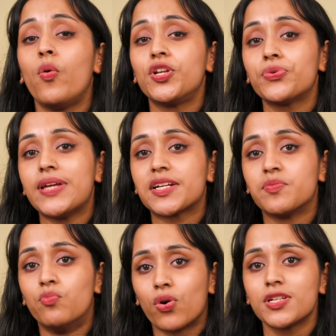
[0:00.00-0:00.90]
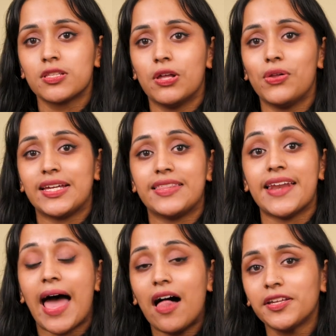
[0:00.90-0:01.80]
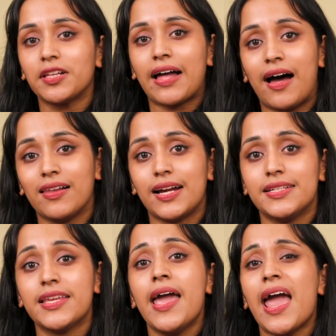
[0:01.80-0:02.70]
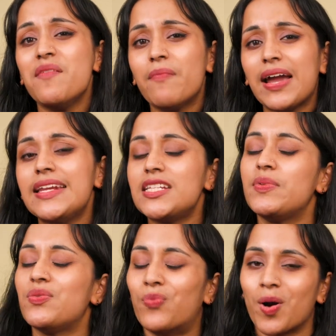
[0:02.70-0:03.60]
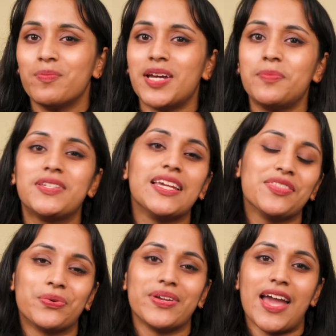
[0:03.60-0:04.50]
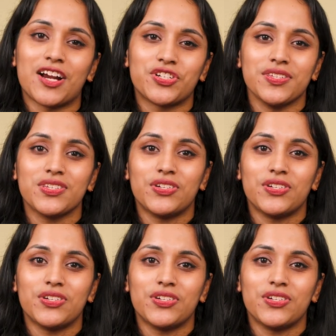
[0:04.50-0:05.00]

which react more slowly than alkyl halides and might need to be warmed up to get the reaction